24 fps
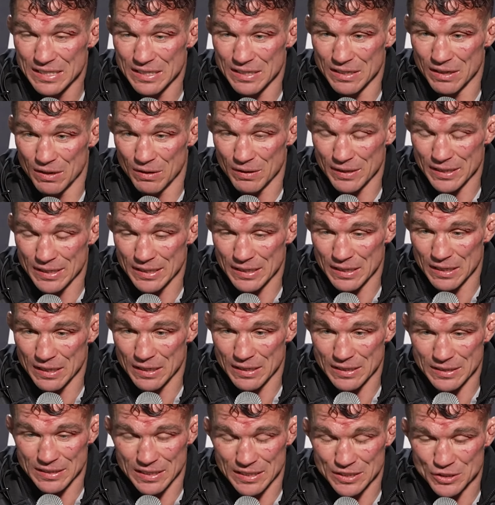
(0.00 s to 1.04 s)
You know, he uh,
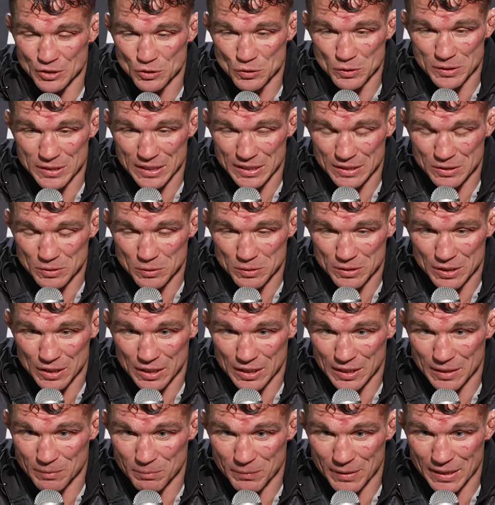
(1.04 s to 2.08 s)
he does jujitsu
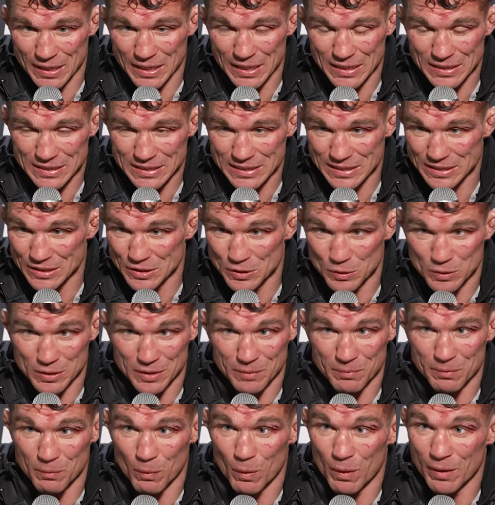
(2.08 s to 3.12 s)
tournaments. He's doing
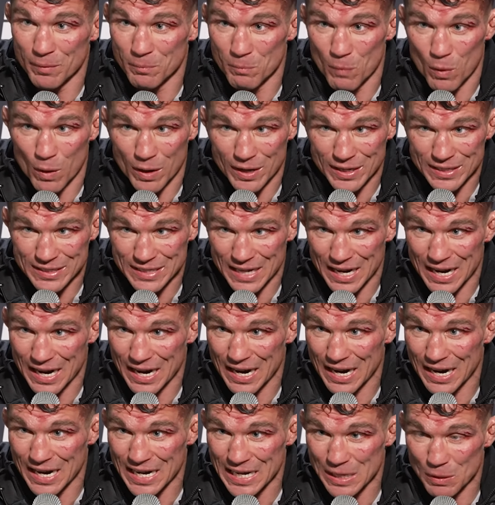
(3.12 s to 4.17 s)
the Mu- Muay
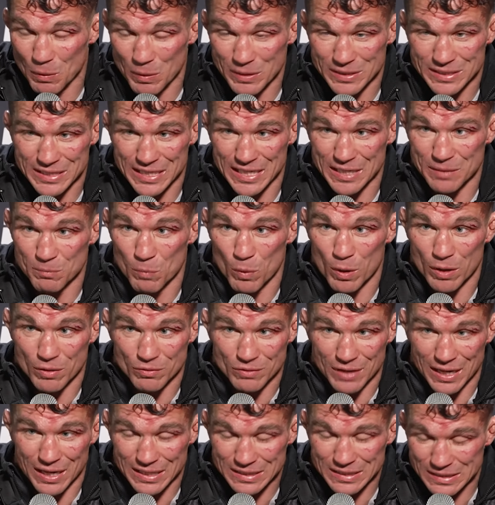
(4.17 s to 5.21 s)
Thai. He wants to get more
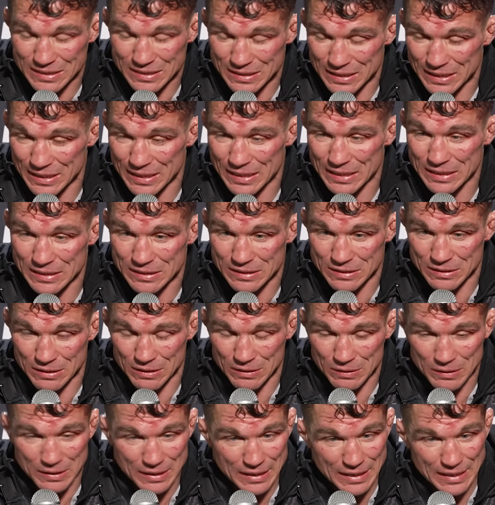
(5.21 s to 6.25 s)
wrestling.
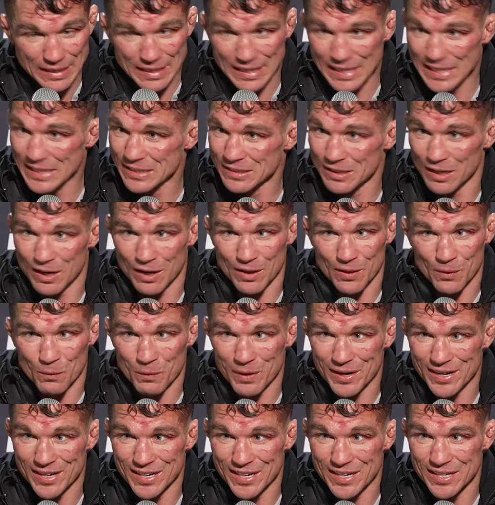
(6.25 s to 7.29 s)
So he's all the
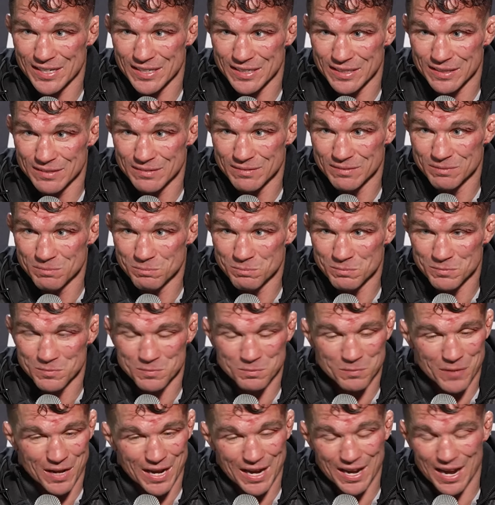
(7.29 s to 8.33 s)
way in, and.
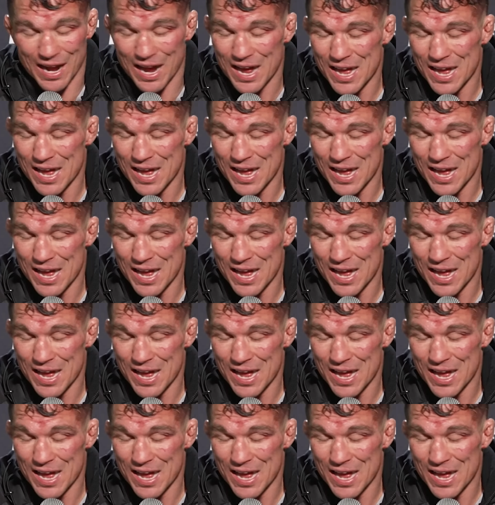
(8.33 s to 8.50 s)
I,